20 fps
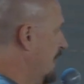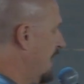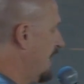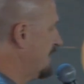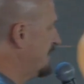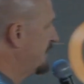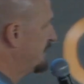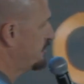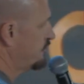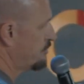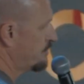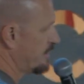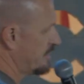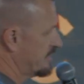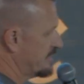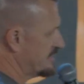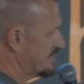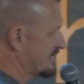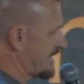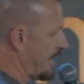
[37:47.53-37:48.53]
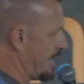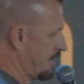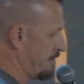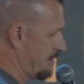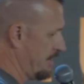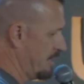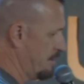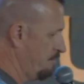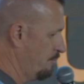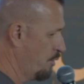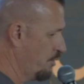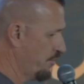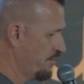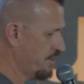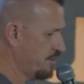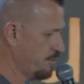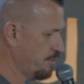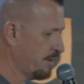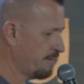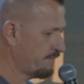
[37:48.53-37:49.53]
I need you to desire it more
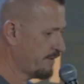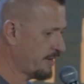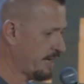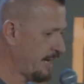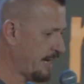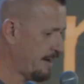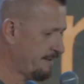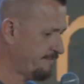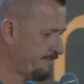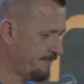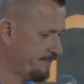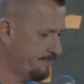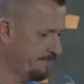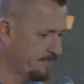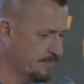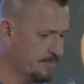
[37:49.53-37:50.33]
than you ever have.